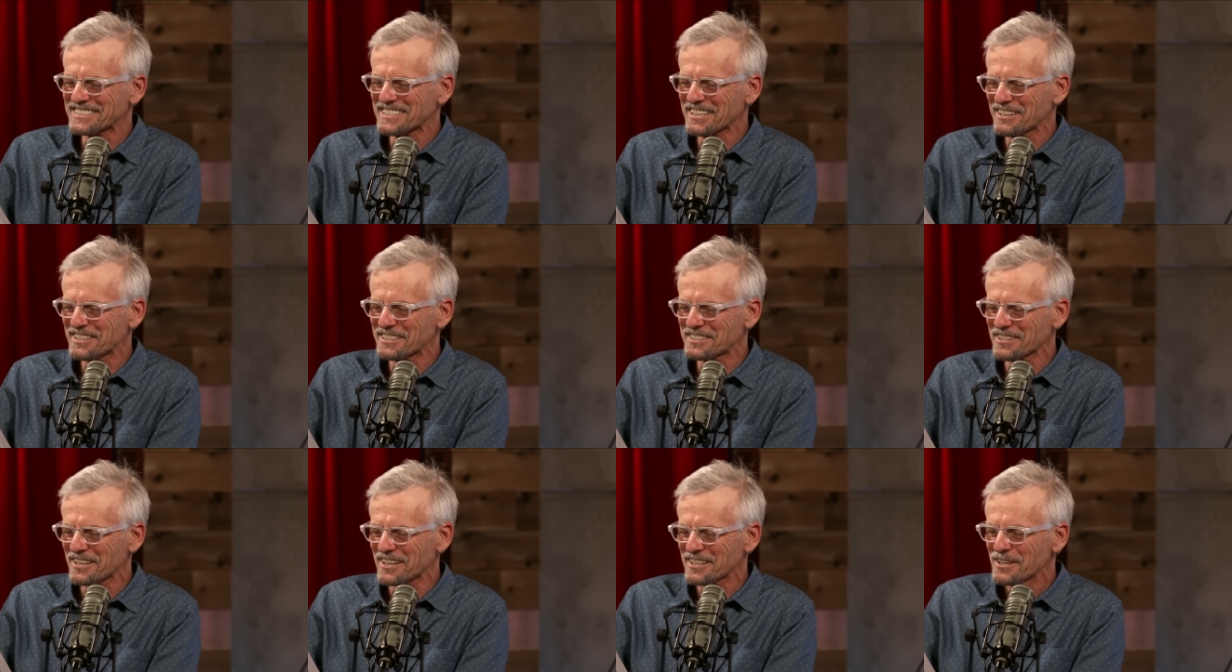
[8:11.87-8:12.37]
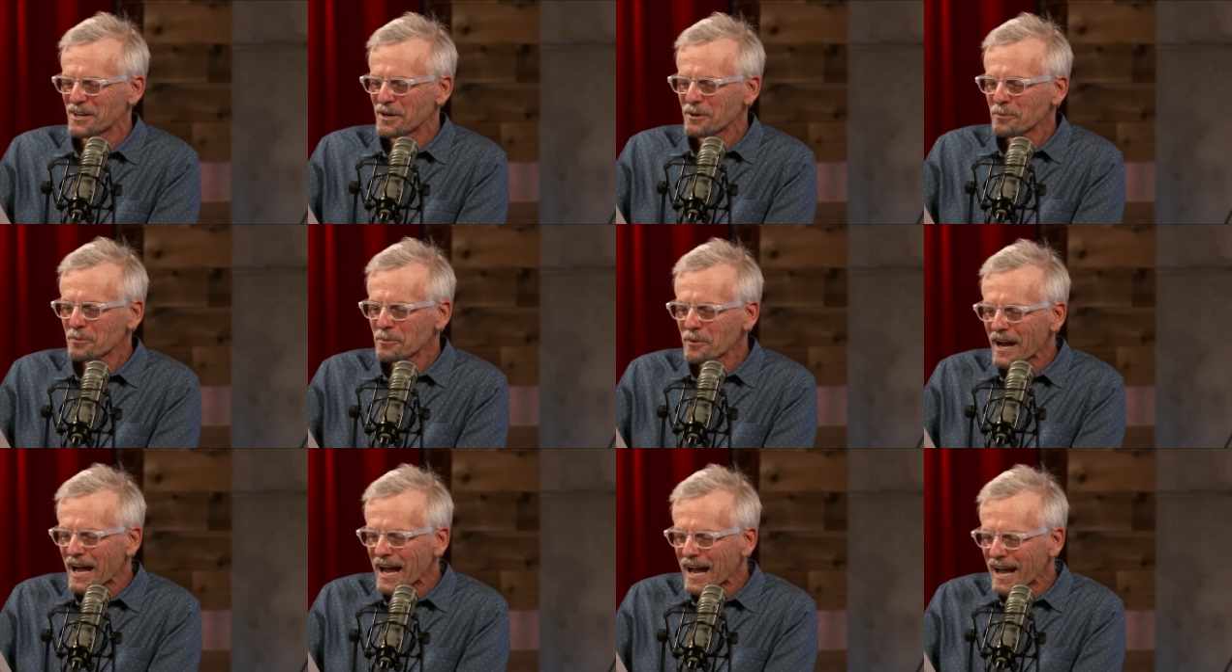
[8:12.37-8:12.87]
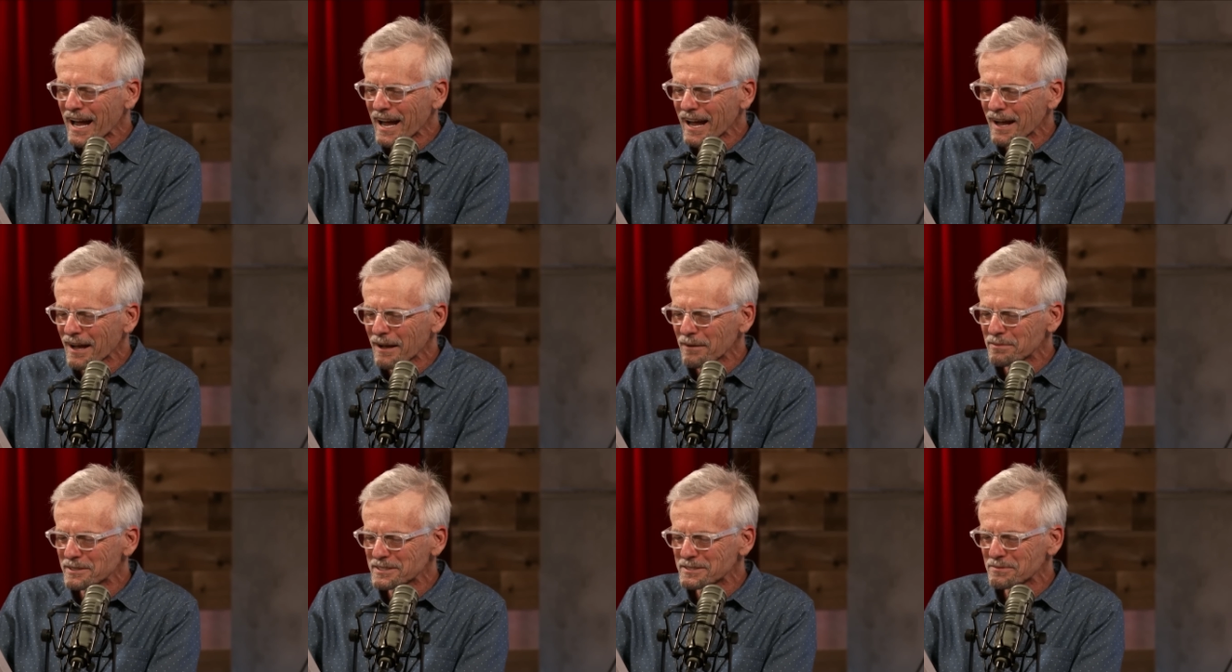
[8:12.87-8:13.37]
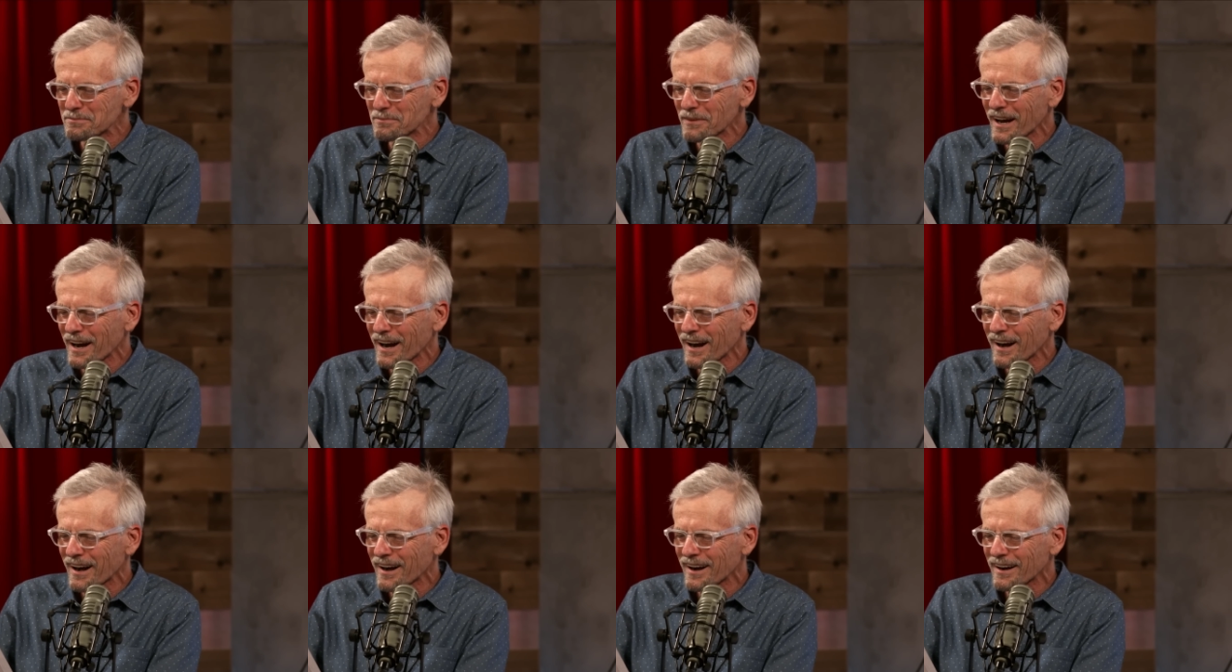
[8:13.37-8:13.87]
Paulson's series all about voice
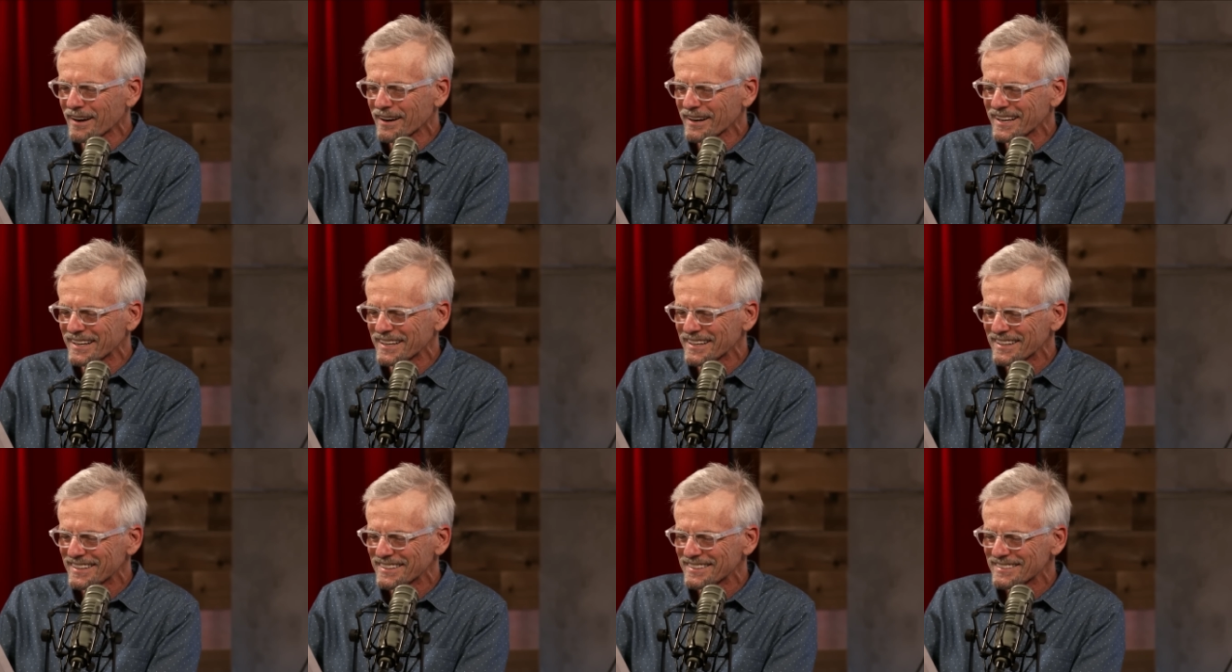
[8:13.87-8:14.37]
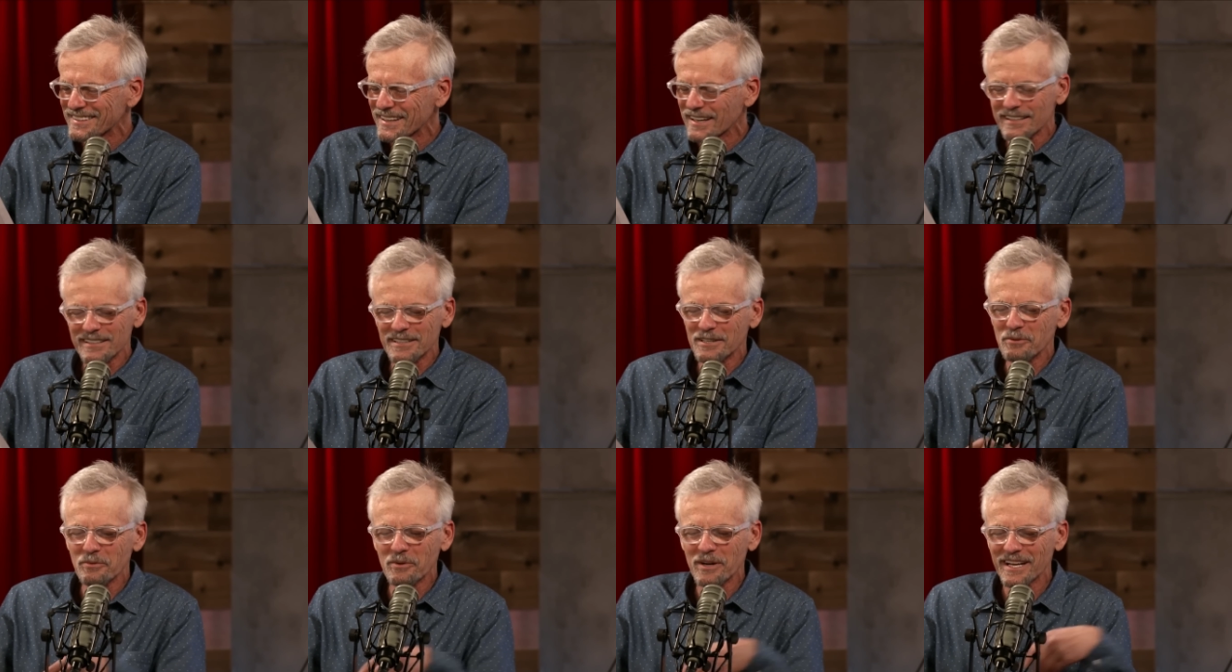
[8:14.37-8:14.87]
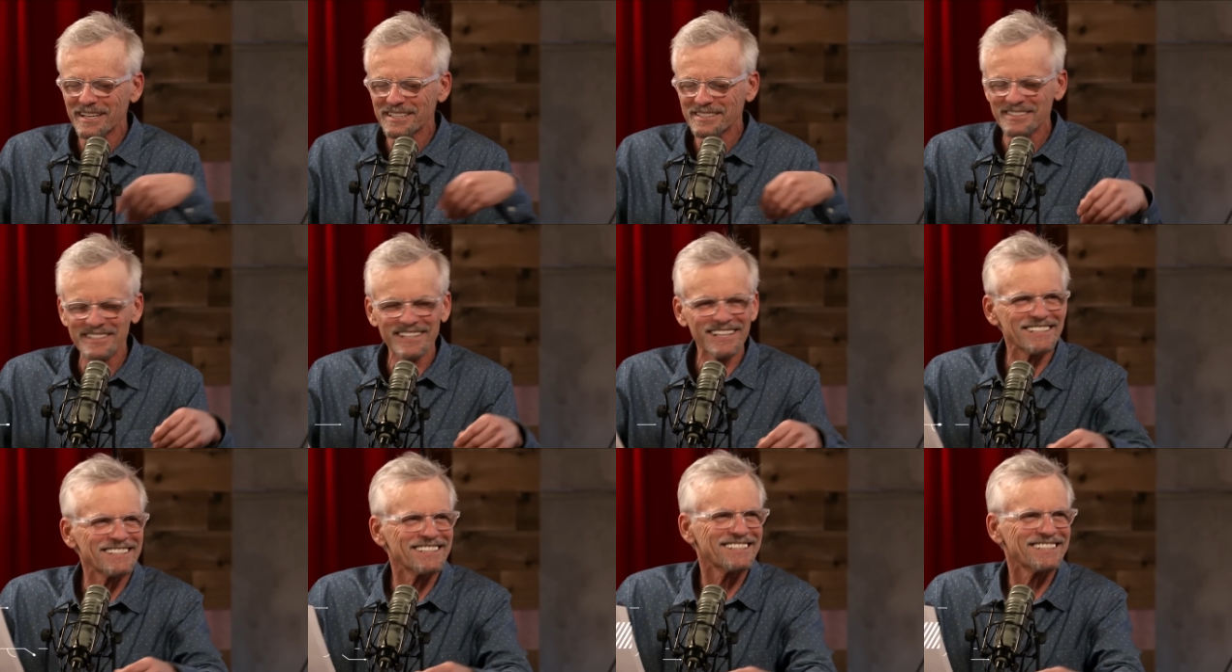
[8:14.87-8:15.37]
acting. He's even had Korra herself,